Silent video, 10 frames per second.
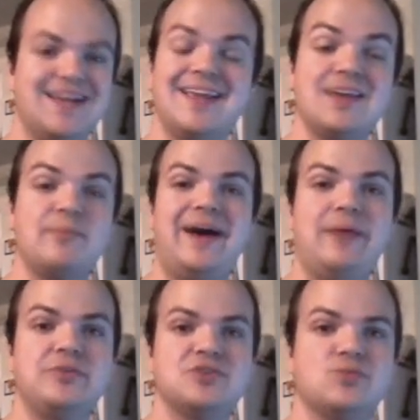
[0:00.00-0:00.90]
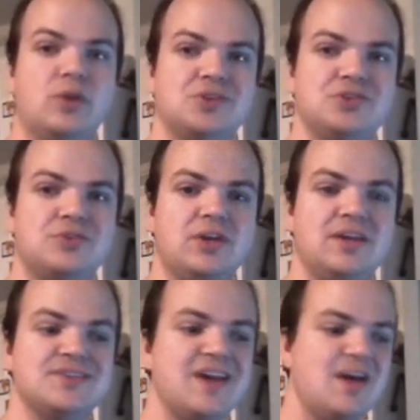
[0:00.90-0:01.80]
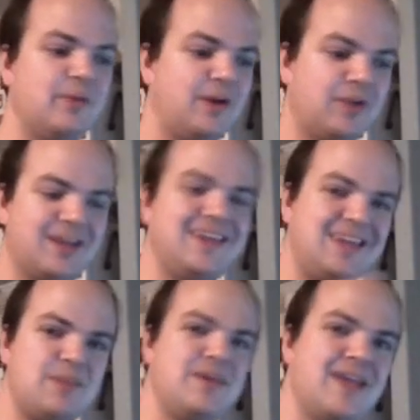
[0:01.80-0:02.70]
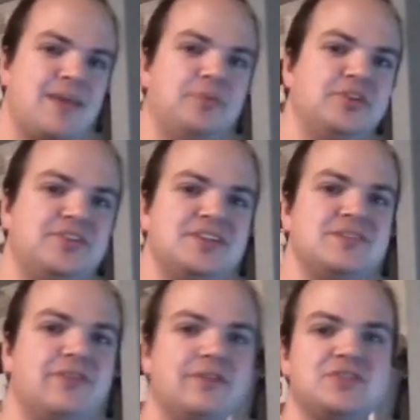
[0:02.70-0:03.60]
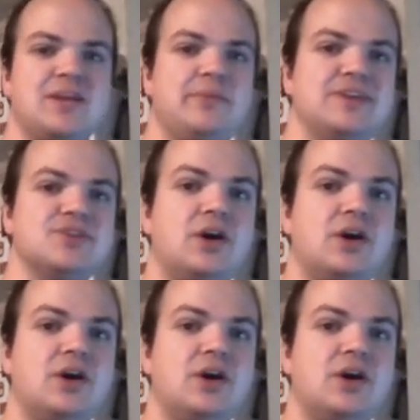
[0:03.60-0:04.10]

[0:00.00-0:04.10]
I can get by with just 1 or 2 rookies, but I want to keep being able to digivolve champions